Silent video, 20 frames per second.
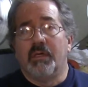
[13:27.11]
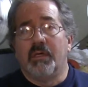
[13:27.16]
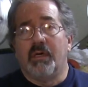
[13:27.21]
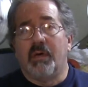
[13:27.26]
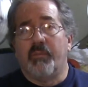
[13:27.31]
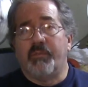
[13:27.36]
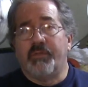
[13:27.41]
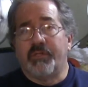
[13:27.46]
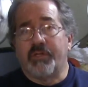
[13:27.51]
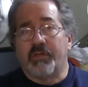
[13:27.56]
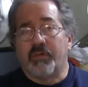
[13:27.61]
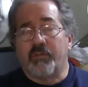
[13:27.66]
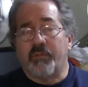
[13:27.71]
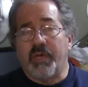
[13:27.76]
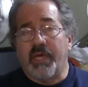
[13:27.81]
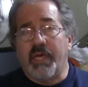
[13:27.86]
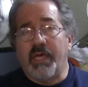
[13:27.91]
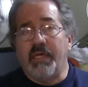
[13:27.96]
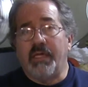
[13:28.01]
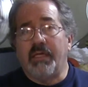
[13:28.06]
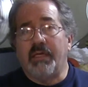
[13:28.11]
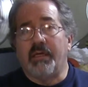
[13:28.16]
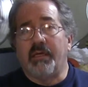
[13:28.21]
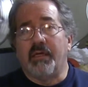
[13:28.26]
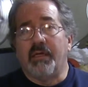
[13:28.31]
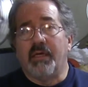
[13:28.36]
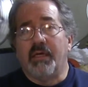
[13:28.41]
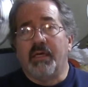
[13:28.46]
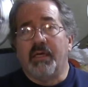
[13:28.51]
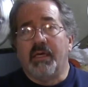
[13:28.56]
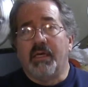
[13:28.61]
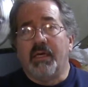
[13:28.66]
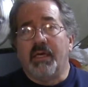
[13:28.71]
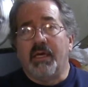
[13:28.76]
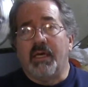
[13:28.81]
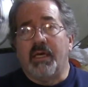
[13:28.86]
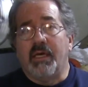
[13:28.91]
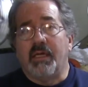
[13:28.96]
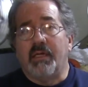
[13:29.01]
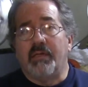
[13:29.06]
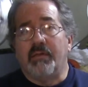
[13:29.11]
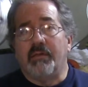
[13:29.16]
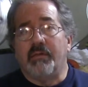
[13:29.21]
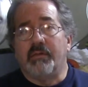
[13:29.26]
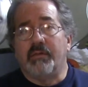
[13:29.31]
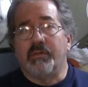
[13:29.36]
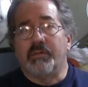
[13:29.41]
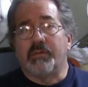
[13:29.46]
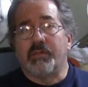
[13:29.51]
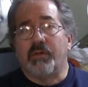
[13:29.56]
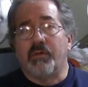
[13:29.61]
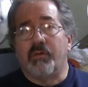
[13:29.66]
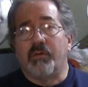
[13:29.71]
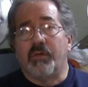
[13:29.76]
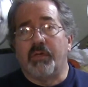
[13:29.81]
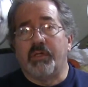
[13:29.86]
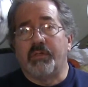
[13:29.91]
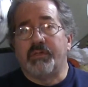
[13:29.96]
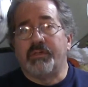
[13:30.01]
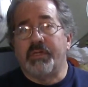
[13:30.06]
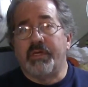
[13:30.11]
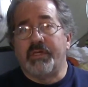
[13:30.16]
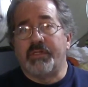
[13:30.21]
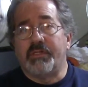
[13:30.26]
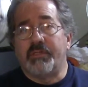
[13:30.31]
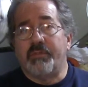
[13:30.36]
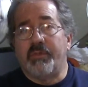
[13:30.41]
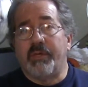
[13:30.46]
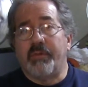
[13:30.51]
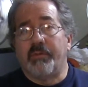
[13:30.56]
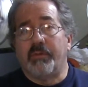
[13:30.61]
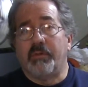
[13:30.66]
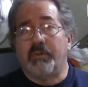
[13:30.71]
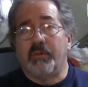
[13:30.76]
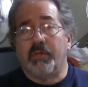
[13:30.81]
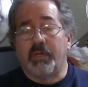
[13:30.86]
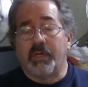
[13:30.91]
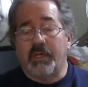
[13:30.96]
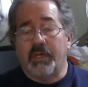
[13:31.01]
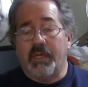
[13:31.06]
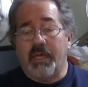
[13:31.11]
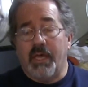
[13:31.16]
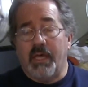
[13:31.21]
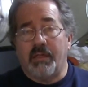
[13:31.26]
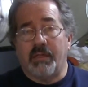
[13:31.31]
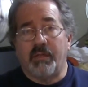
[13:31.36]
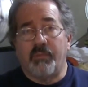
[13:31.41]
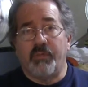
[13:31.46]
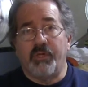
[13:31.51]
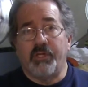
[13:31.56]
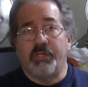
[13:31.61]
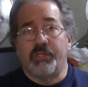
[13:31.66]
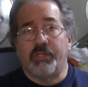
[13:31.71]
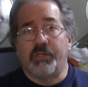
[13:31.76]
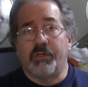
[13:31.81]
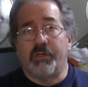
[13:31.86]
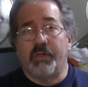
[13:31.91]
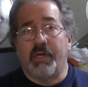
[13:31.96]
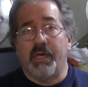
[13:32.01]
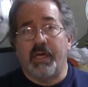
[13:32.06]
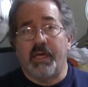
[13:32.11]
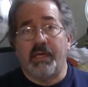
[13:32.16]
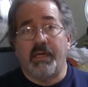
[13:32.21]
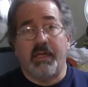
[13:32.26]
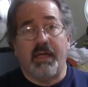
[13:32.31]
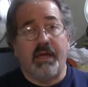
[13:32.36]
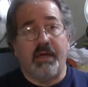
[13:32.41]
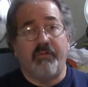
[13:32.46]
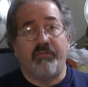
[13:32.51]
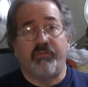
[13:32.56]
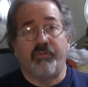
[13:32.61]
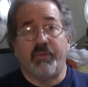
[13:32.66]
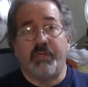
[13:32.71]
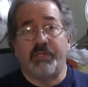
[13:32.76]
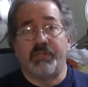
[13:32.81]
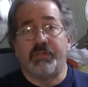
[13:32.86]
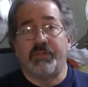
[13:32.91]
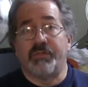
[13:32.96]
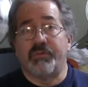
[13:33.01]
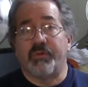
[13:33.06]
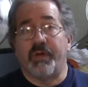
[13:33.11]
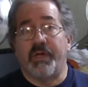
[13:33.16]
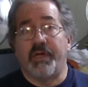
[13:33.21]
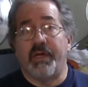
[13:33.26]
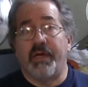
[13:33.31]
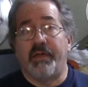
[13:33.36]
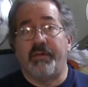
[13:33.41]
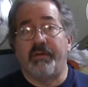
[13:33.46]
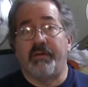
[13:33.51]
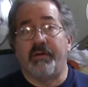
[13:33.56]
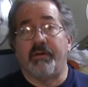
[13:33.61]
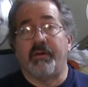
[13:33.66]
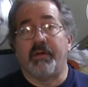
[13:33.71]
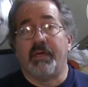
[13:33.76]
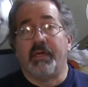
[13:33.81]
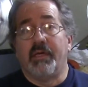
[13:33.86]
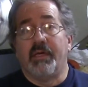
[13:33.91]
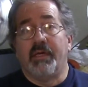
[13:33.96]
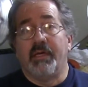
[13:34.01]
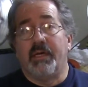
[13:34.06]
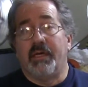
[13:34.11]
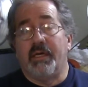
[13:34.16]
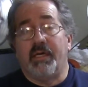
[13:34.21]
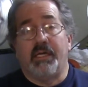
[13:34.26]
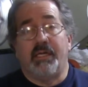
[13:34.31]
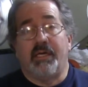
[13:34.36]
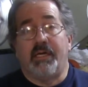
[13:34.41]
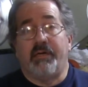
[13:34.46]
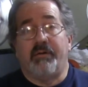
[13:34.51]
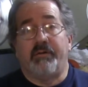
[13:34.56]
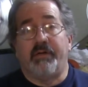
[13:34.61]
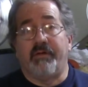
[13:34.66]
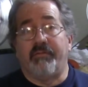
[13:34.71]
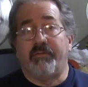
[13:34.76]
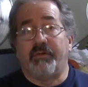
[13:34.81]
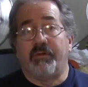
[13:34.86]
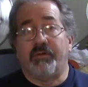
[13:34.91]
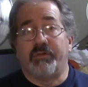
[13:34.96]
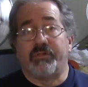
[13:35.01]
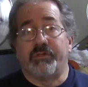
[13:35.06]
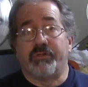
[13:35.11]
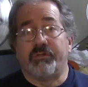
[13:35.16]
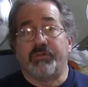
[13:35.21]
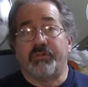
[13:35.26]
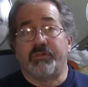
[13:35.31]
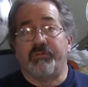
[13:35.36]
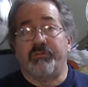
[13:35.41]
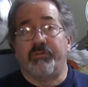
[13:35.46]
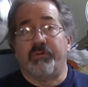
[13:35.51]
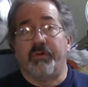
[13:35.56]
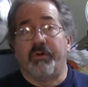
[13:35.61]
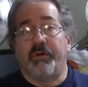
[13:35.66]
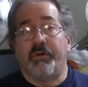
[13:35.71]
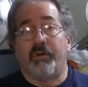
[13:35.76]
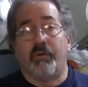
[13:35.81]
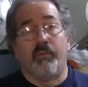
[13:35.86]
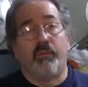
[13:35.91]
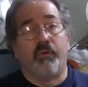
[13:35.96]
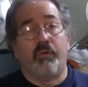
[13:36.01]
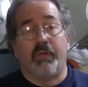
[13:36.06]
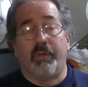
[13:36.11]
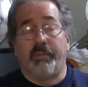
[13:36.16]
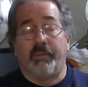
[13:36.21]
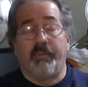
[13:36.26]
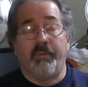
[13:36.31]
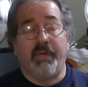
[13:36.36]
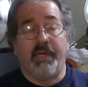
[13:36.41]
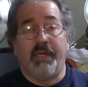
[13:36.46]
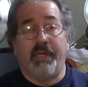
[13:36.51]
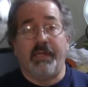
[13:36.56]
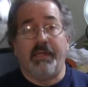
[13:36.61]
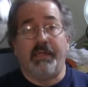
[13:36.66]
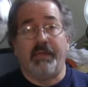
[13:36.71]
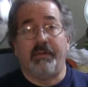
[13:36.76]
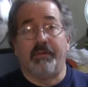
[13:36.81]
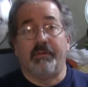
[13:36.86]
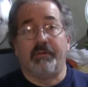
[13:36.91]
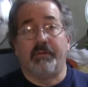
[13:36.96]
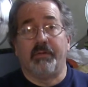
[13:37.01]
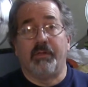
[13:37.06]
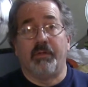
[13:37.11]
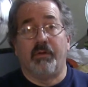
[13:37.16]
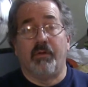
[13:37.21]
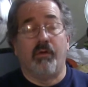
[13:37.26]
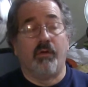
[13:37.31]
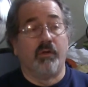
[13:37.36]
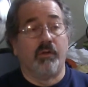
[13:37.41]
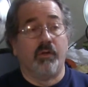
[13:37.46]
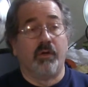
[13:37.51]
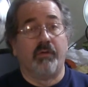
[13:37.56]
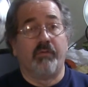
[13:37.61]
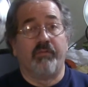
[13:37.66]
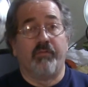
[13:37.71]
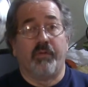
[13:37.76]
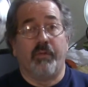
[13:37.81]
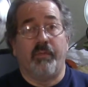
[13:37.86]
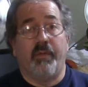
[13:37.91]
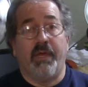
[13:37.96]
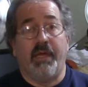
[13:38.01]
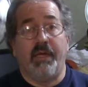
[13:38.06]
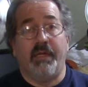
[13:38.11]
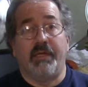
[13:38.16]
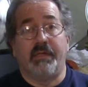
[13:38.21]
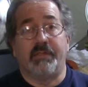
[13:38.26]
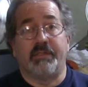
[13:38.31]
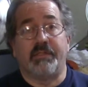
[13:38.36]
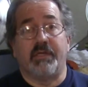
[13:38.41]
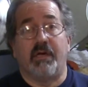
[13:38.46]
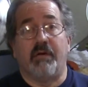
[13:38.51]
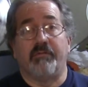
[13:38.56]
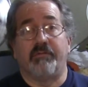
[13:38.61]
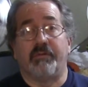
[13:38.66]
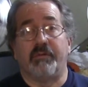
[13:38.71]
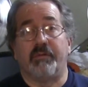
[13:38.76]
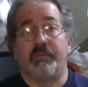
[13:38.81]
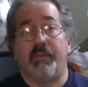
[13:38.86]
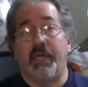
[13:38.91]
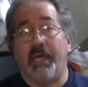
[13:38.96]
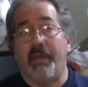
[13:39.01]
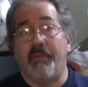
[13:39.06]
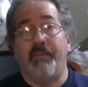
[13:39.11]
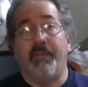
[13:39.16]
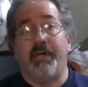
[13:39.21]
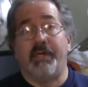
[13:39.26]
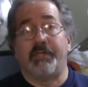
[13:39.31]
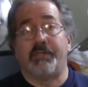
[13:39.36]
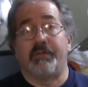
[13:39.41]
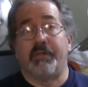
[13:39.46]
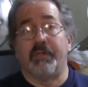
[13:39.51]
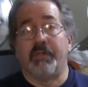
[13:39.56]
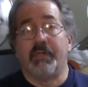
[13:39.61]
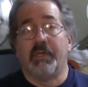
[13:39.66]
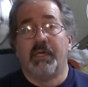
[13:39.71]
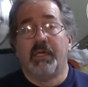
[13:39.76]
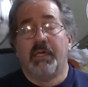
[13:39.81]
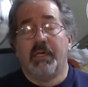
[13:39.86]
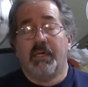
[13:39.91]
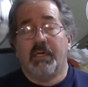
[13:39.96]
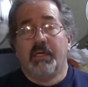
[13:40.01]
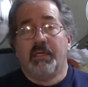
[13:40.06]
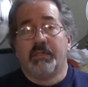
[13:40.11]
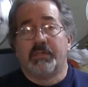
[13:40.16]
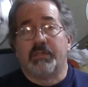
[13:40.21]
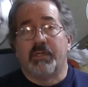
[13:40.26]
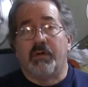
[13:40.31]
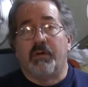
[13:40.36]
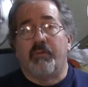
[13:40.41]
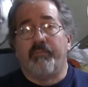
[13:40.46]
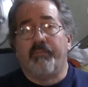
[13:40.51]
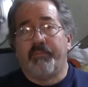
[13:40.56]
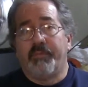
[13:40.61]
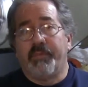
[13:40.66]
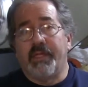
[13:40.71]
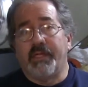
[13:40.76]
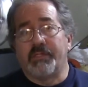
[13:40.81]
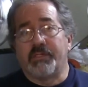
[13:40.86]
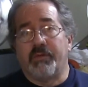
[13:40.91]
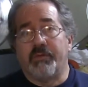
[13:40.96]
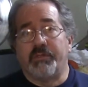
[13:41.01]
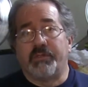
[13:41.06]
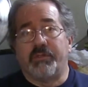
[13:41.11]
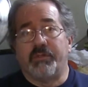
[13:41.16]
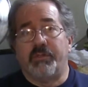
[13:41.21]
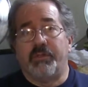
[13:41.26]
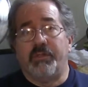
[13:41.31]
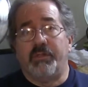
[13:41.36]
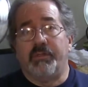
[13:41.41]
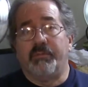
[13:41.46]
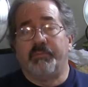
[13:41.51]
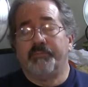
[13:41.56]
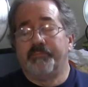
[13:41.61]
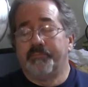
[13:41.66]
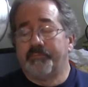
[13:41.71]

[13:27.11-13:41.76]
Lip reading: a particular painting, and so it's nice to be able to look at the picture and that information is right on there, and I don't have to go searching for it or pull up the painting, you know, or look for the painting itself and measure it. So that's always good to do.